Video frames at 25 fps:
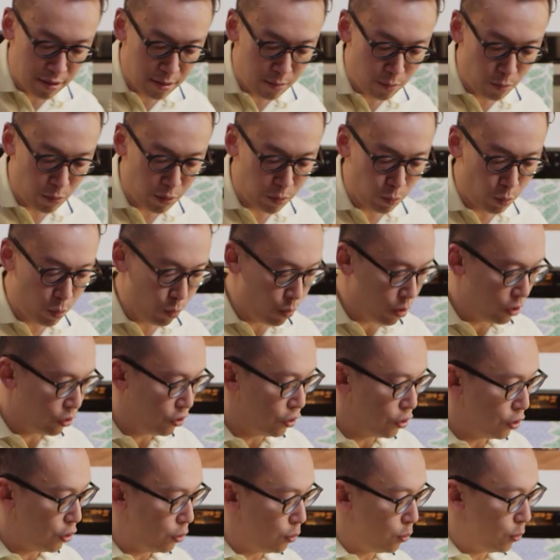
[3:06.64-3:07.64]
what we want
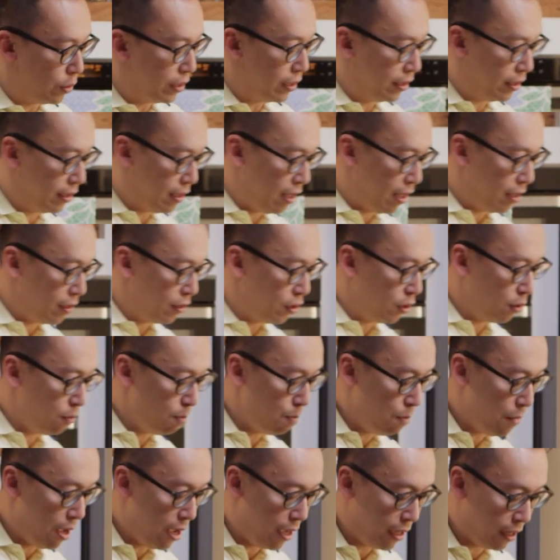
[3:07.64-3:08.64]
to do is then to
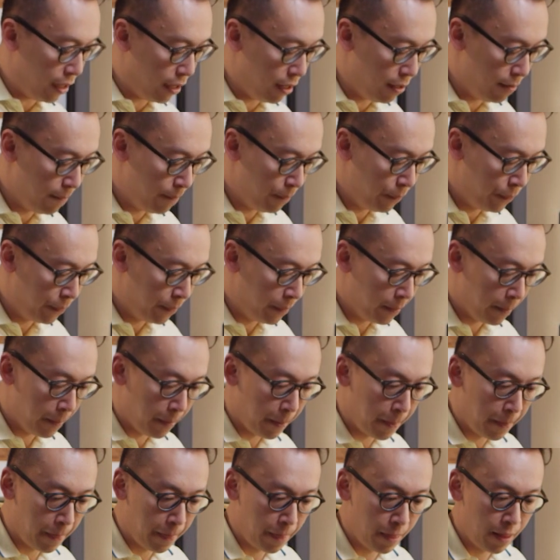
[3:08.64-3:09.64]
make
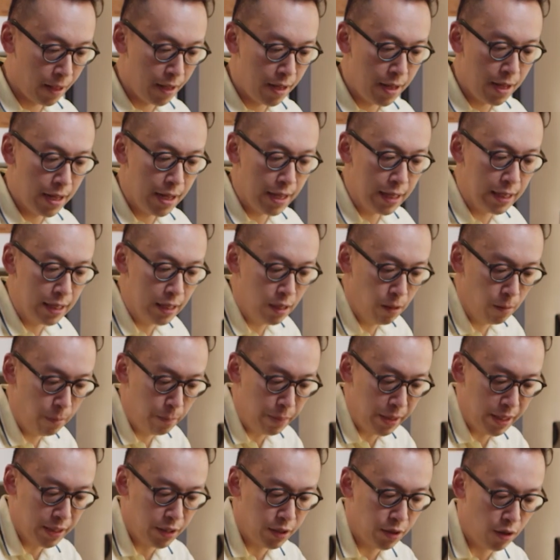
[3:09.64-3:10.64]
a little
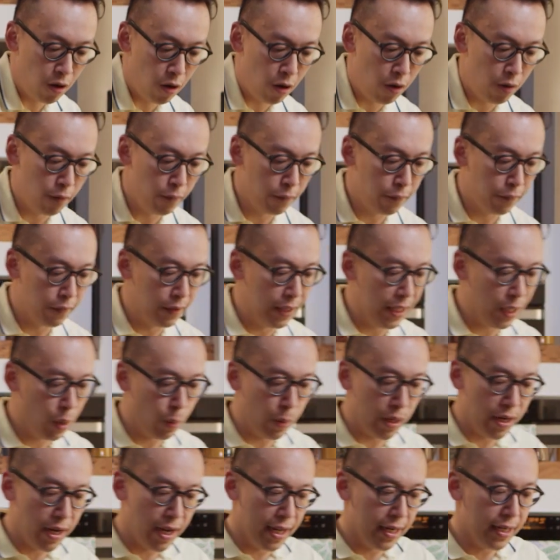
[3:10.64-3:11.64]
bit of
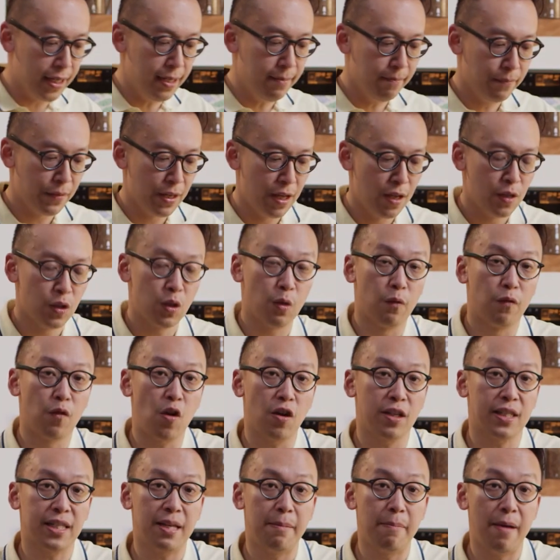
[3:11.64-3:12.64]
liquid honey. So we've
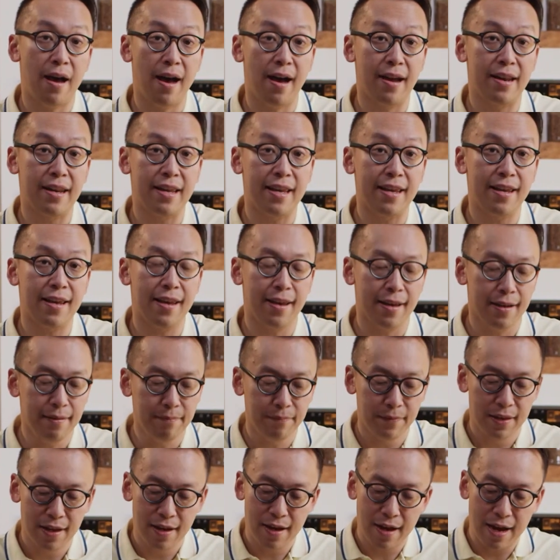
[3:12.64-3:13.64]
got some honey here
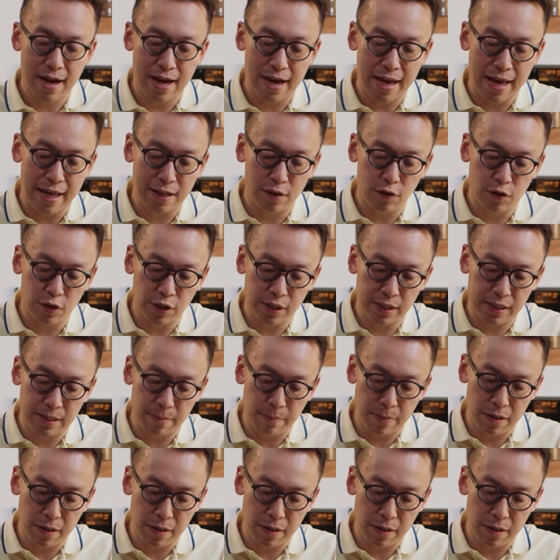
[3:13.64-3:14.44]
and just a